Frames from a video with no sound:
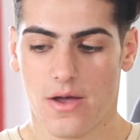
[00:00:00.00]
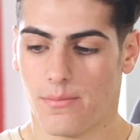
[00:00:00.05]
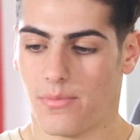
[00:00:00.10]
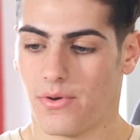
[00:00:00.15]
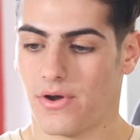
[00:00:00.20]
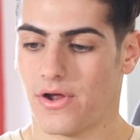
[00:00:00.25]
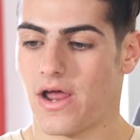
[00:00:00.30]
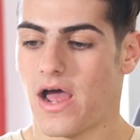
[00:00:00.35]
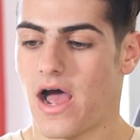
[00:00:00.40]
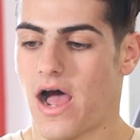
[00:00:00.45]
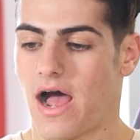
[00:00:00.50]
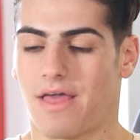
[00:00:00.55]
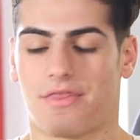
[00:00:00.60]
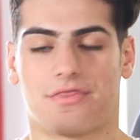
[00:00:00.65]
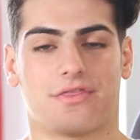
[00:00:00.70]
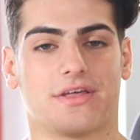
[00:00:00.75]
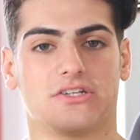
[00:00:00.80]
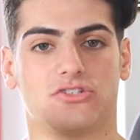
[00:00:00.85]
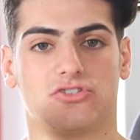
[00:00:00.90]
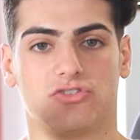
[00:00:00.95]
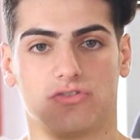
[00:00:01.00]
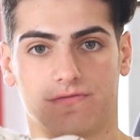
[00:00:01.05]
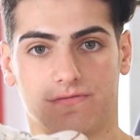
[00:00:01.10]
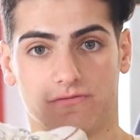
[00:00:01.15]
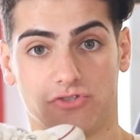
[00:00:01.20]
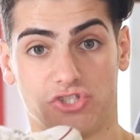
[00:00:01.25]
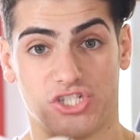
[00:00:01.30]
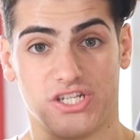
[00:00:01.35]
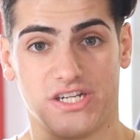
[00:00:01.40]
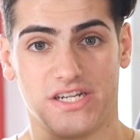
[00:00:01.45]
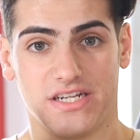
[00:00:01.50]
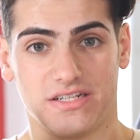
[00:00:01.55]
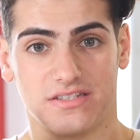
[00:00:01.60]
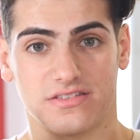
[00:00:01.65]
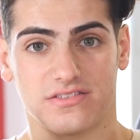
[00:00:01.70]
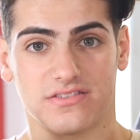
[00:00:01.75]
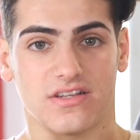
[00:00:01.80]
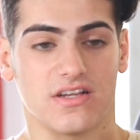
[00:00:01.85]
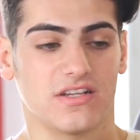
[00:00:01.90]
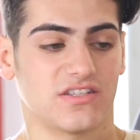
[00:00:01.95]
But I think
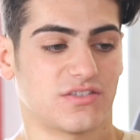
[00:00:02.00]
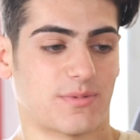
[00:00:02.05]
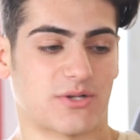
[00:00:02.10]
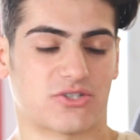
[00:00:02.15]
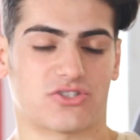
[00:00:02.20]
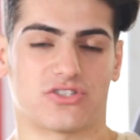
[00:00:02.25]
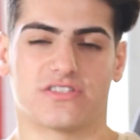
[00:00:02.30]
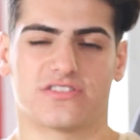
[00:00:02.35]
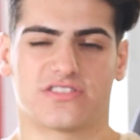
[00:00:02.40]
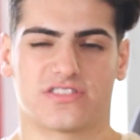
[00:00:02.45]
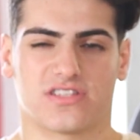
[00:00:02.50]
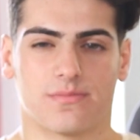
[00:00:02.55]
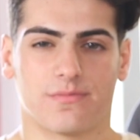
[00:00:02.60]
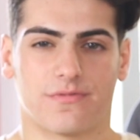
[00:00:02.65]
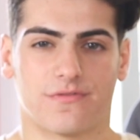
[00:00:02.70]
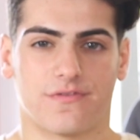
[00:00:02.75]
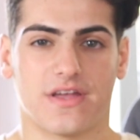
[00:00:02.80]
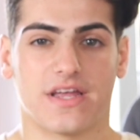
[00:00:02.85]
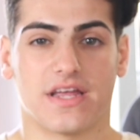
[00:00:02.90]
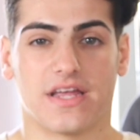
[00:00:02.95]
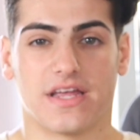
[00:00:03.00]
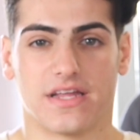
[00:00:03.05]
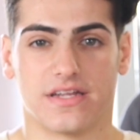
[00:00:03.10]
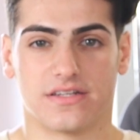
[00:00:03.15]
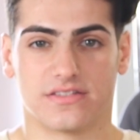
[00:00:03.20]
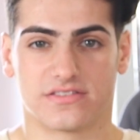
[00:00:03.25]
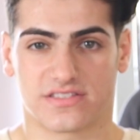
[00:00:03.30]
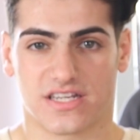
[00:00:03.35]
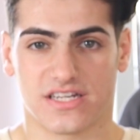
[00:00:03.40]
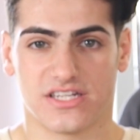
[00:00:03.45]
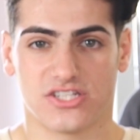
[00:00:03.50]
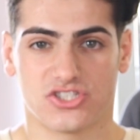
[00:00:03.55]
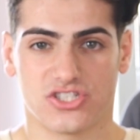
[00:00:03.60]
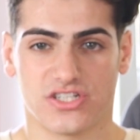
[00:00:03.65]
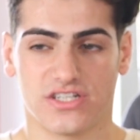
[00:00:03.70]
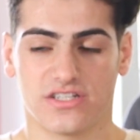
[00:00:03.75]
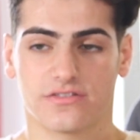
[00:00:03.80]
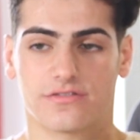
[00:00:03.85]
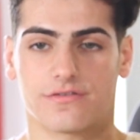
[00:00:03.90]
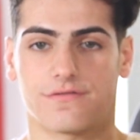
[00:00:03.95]
jeans, especially slim fit and skinny
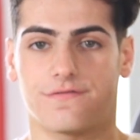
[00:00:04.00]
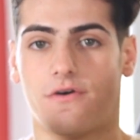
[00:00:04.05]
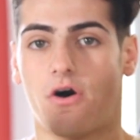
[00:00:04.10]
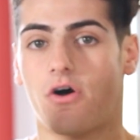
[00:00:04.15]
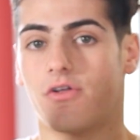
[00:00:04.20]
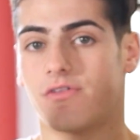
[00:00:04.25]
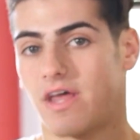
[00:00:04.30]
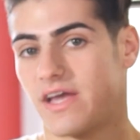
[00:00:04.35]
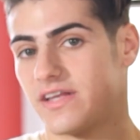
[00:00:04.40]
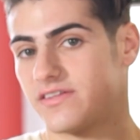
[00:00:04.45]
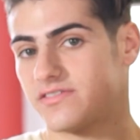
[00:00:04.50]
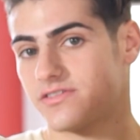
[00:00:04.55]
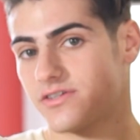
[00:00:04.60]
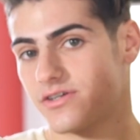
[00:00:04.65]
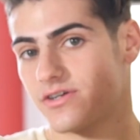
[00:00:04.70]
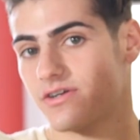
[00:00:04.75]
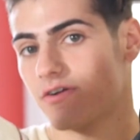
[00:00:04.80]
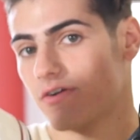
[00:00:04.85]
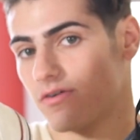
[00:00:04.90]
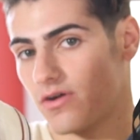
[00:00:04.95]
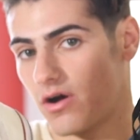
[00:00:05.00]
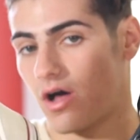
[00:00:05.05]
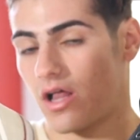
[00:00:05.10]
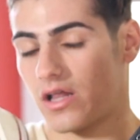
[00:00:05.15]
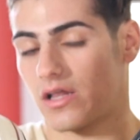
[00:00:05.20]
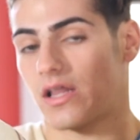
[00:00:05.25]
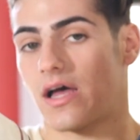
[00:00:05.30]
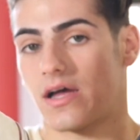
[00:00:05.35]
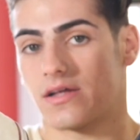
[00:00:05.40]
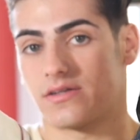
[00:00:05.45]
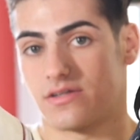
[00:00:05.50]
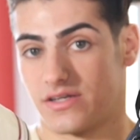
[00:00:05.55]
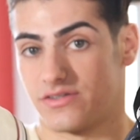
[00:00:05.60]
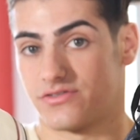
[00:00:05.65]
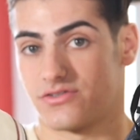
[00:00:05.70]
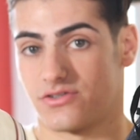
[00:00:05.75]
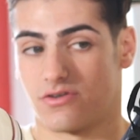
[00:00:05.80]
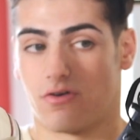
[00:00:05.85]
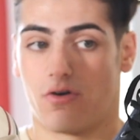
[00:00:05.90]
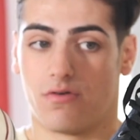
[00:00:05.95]
jeans, fall nicer, a lot
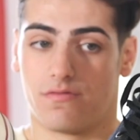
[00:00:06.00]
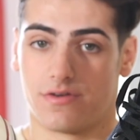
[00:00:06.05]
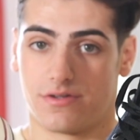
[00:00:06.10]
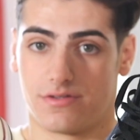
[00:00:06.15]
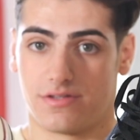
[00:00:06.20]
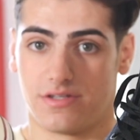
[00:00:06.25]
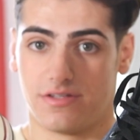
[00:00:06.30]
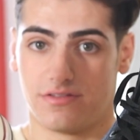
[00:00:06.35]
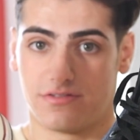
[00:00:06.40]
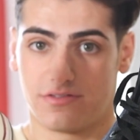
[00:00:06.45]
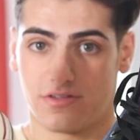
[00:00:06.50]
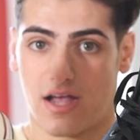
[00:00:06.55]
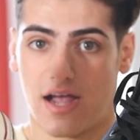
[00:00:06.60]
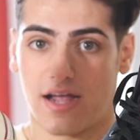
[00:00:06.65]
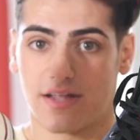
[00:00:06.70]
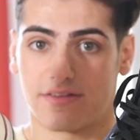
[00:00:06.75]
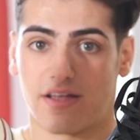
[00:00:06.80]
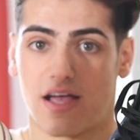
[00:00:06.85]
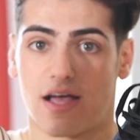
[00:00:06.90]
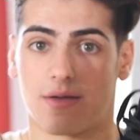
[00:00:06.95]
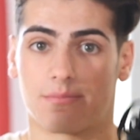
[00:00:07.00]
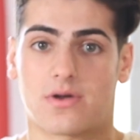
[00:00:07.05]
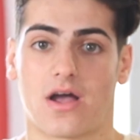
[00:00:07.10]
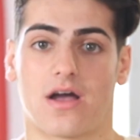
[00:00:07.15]
nicer over these high top